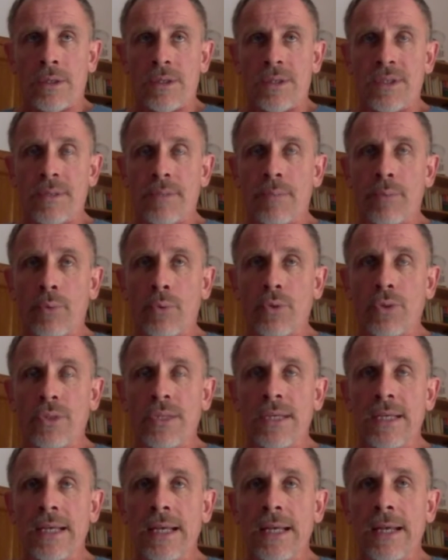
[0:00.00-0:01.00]

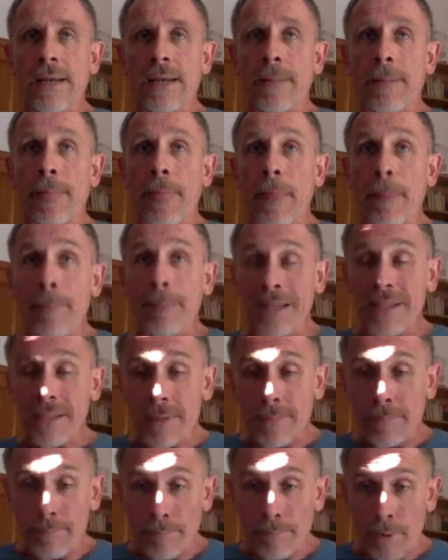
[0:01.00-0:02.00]
support.
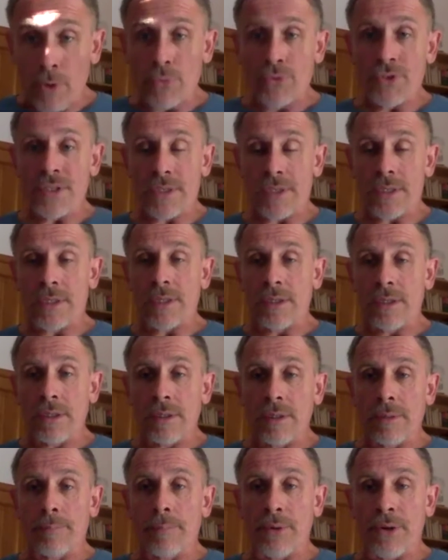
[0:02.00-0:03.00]
But
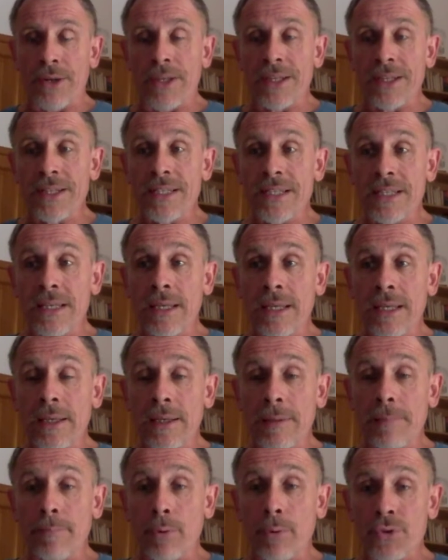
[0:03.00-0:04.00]

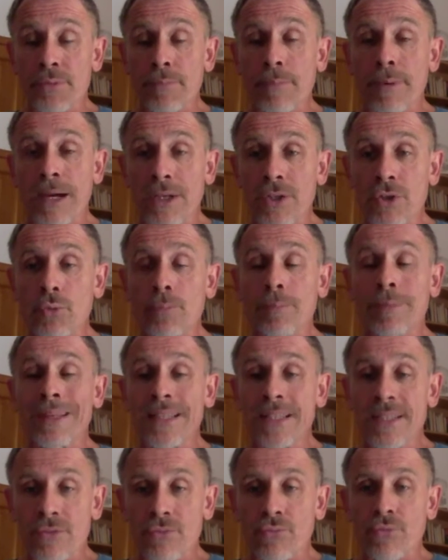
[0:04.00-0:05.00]
post-pregnancy, postpartum,
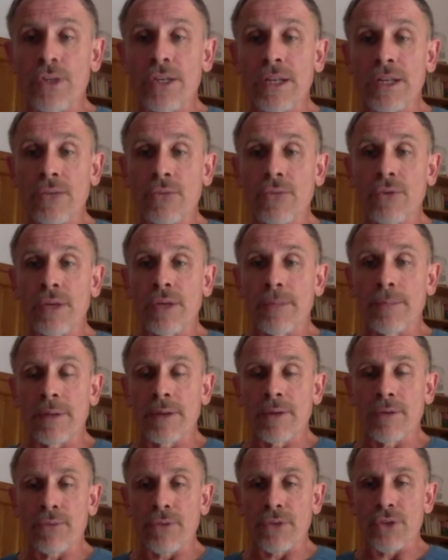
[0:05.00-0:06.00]
it's really, really
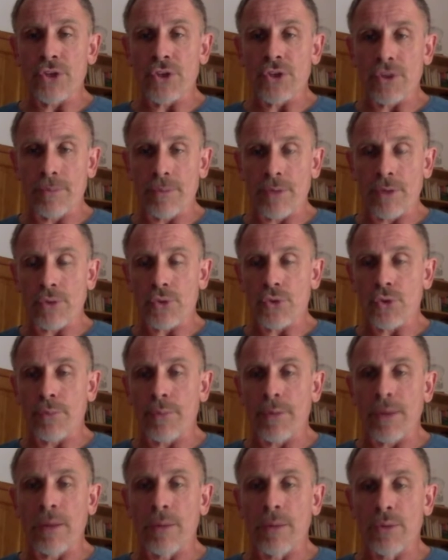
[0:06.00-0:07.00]
beneficial because your
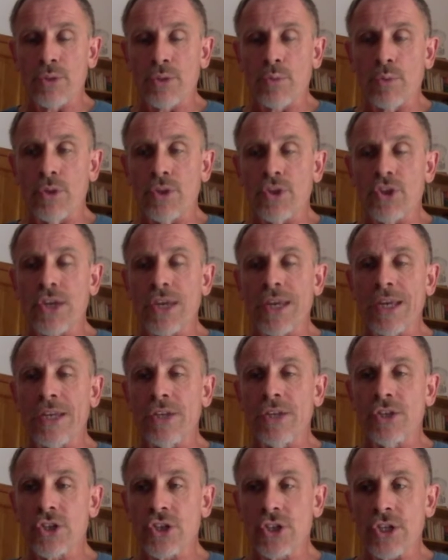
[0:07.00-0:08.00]
pelvis will
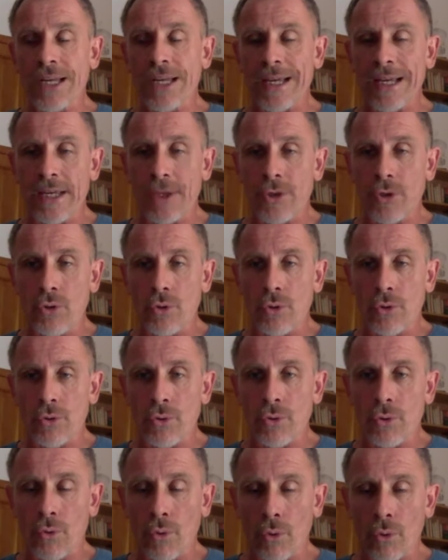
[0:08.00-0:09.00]
change,
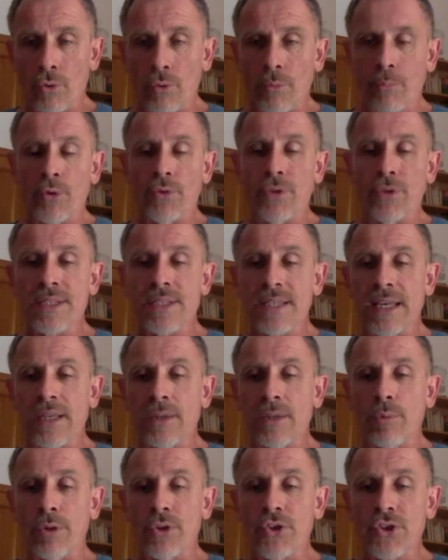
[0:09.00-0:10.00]
your whole hormonal
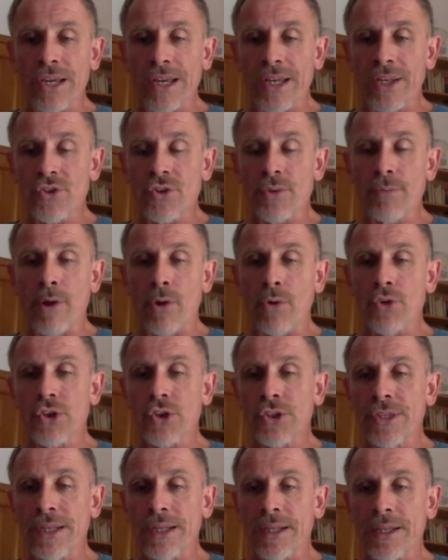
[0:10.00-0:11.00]
state will change,
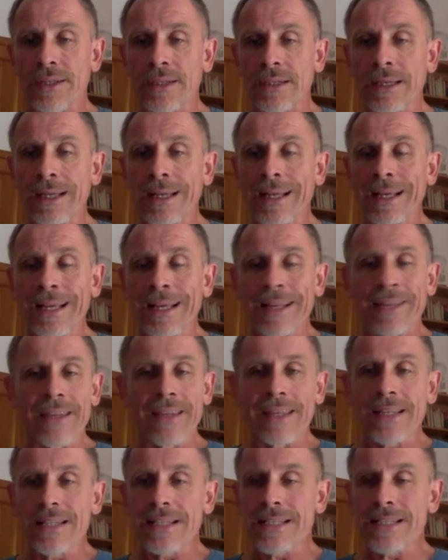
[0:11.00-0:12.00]
emotional
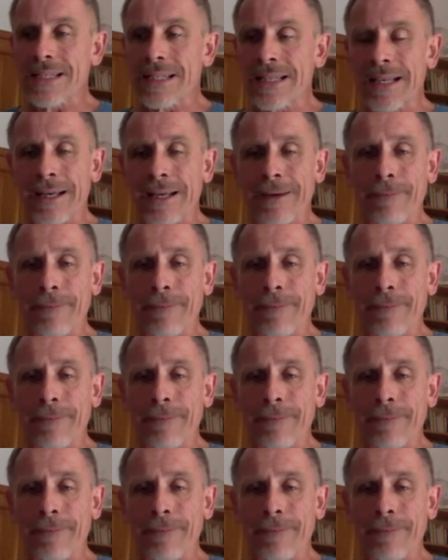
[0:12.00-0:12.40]
needs,